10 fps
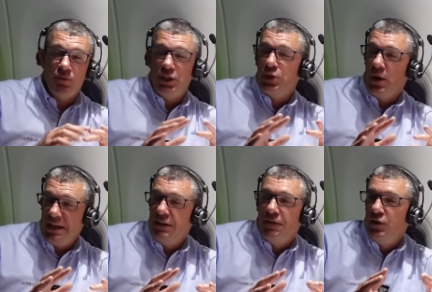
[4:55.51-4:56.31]
which is
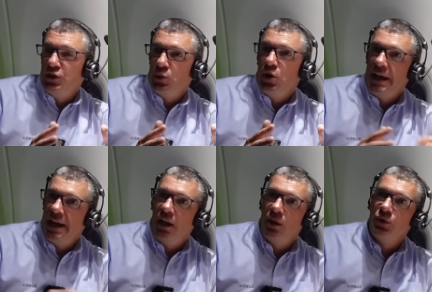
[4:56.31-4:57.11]
quite different to what an
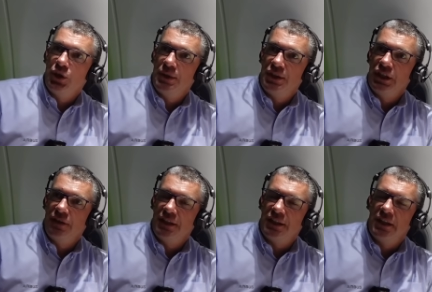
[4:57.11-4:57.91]
airline will do in
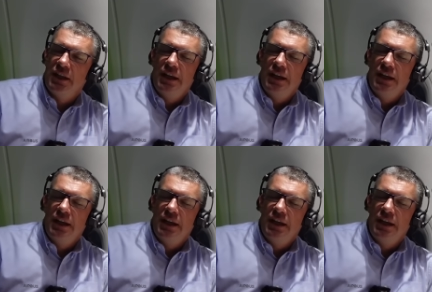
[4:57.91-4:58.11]
service.